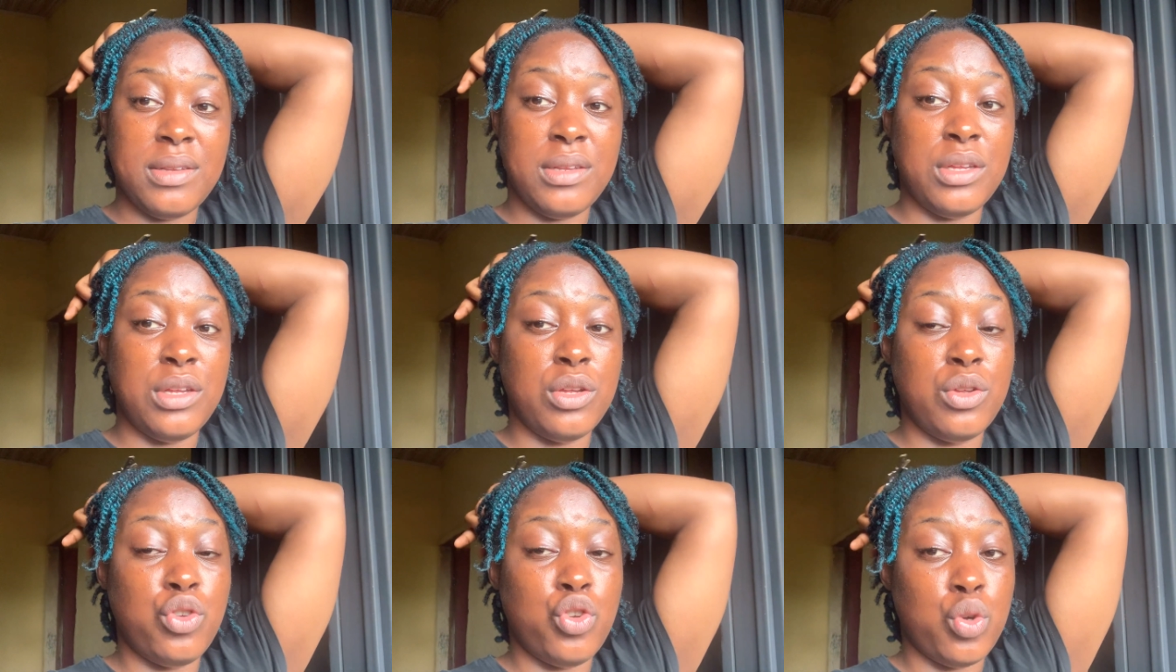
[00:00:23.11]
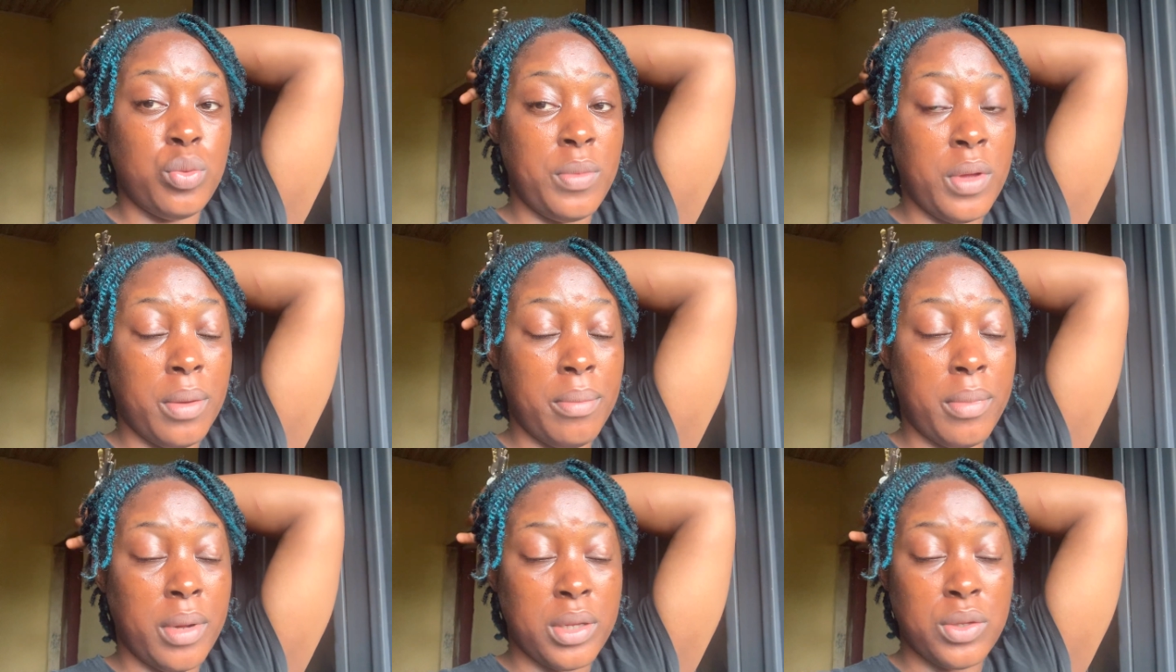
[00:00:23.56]
the
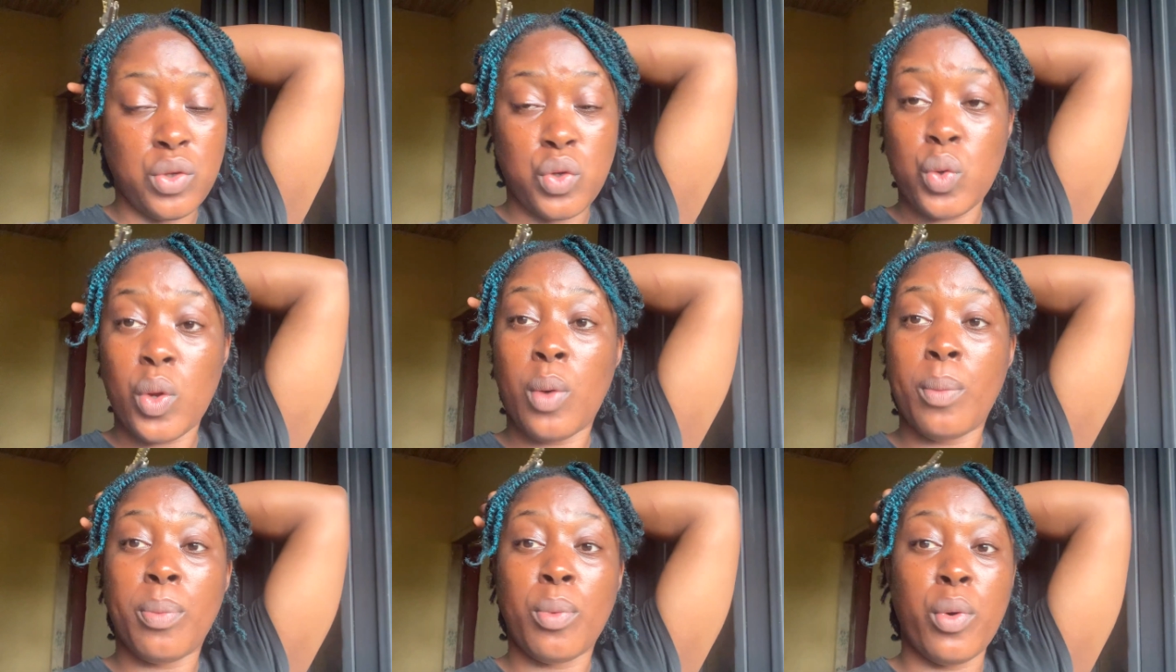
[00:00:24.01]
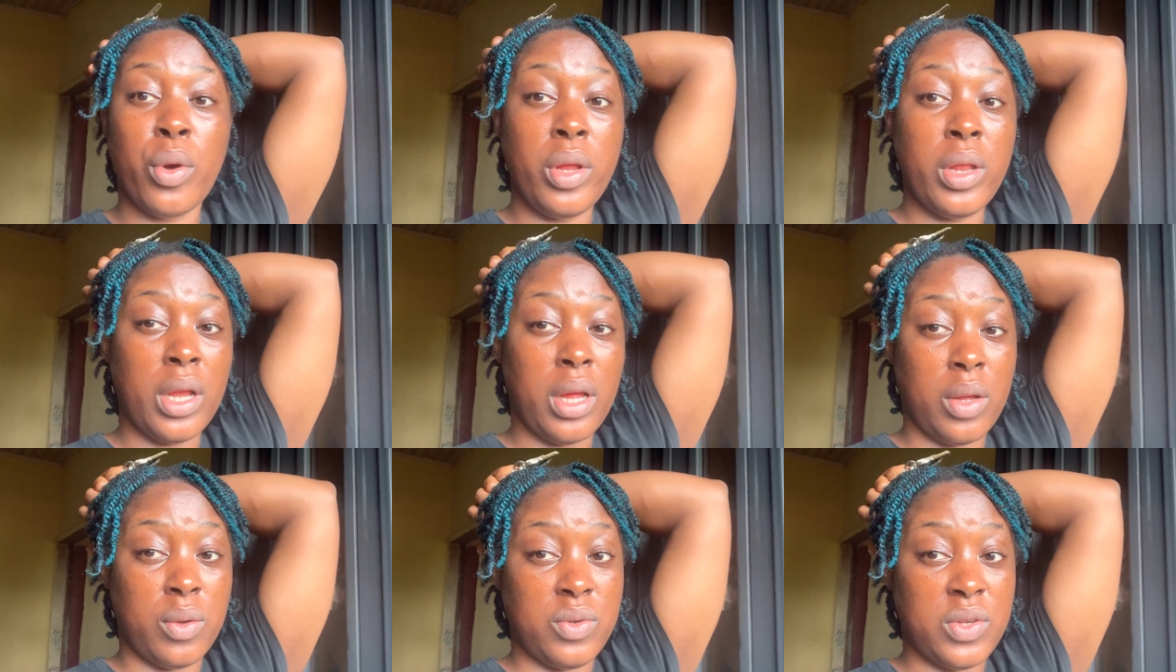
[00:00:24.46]
junior man so i'm
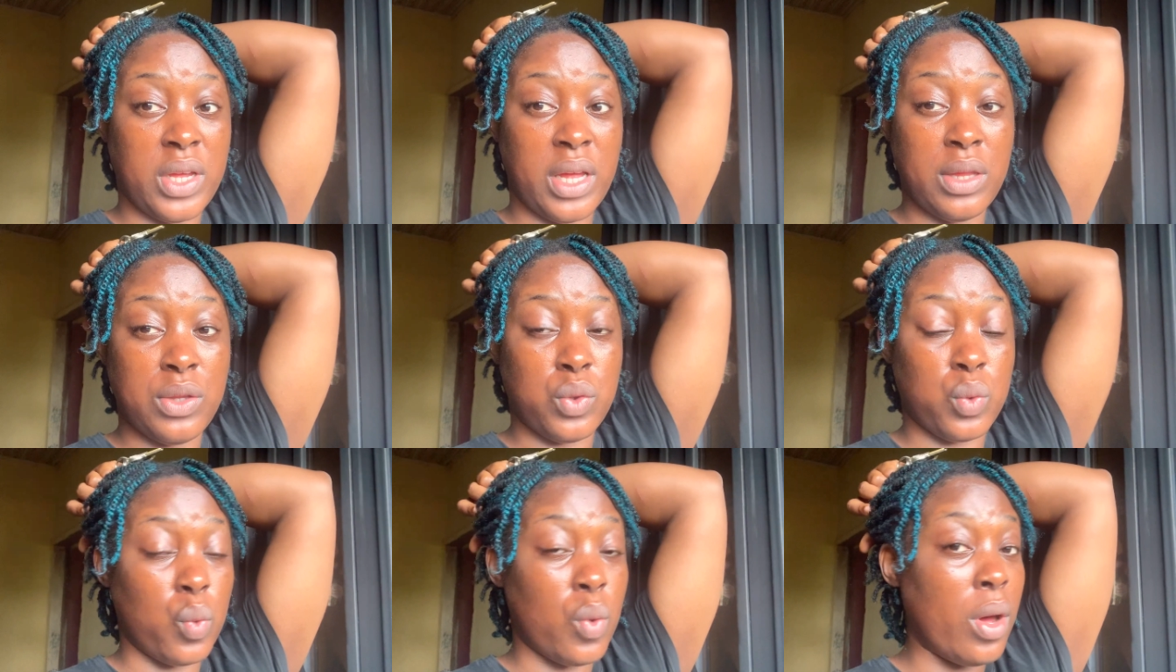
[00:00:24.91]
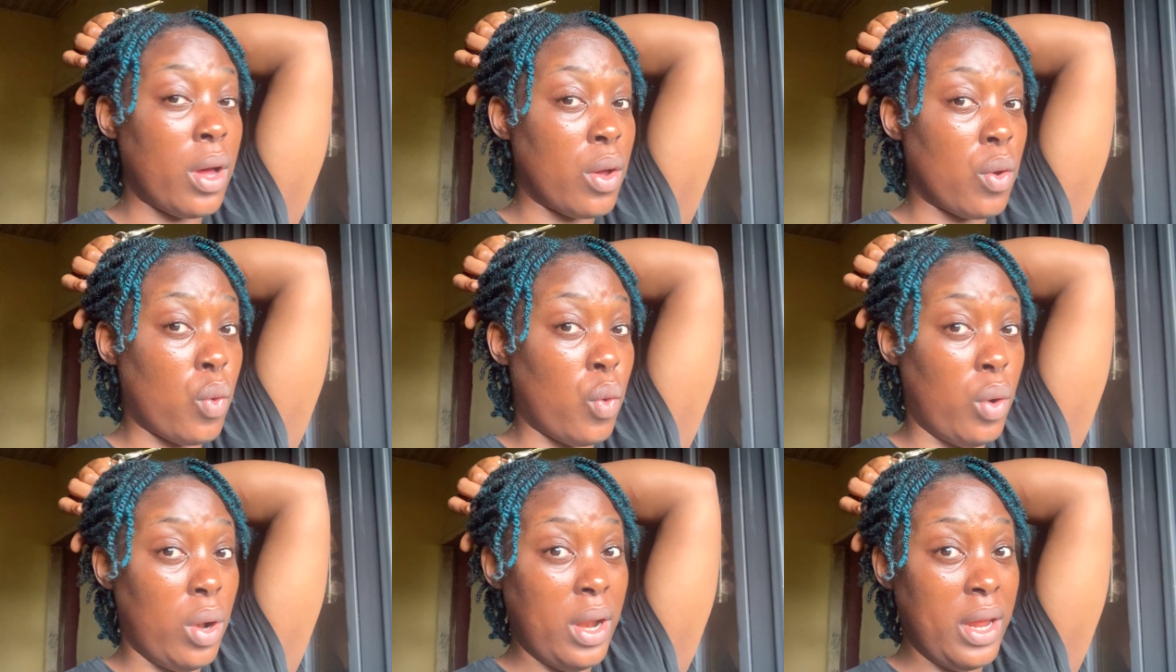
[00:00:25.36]
going outside to go
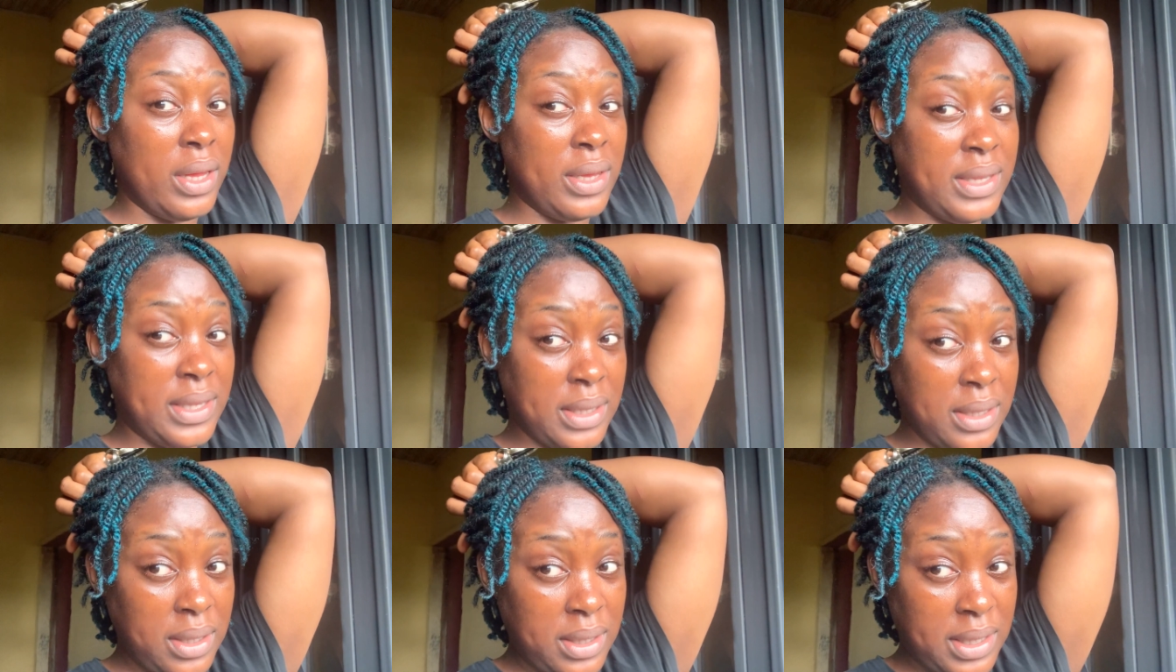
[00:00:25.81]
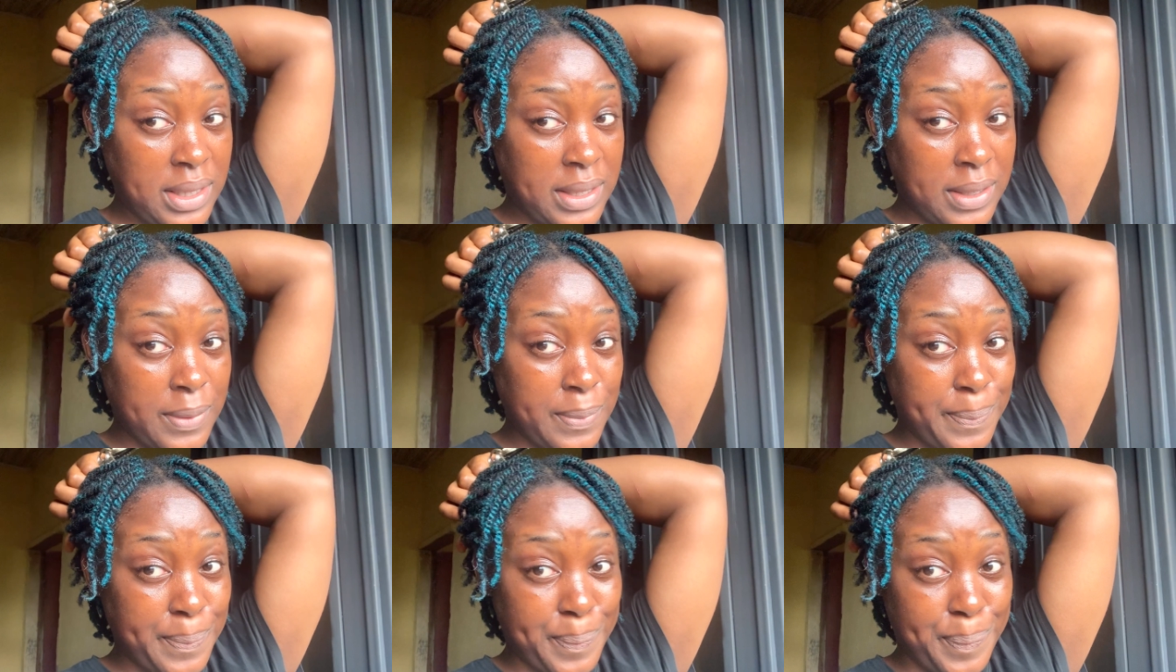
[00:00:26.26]
and collect
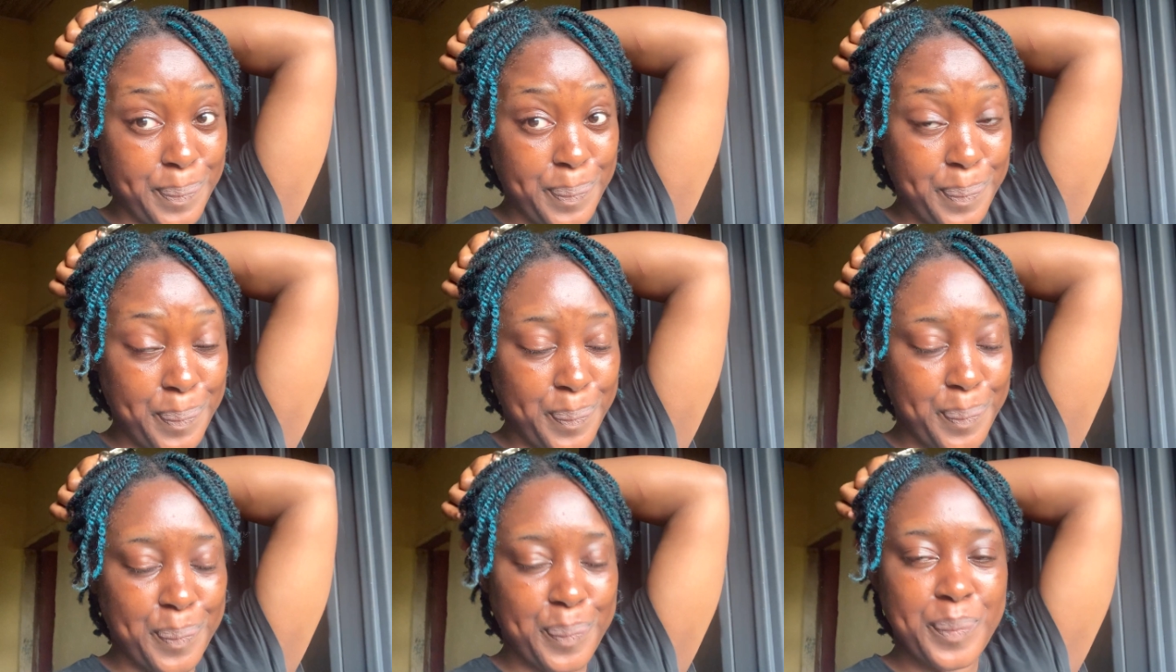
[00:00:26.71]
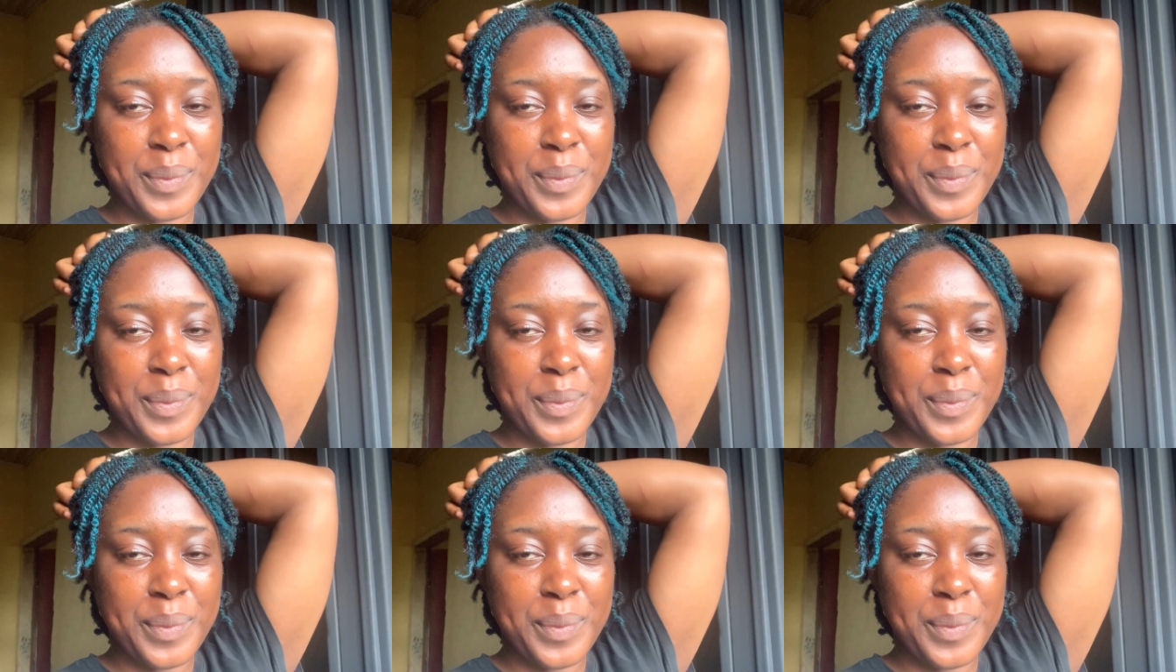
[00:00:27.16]
it hmm?